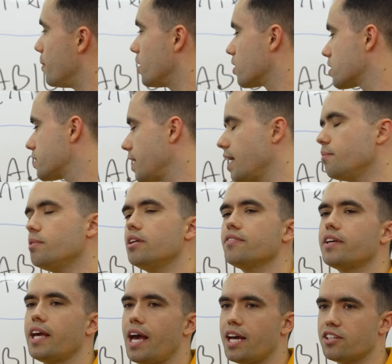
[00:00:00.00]
But your statement
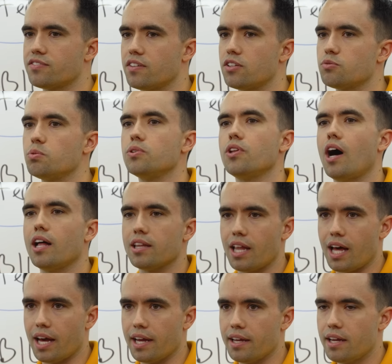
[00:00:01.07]
of cash flows will not lie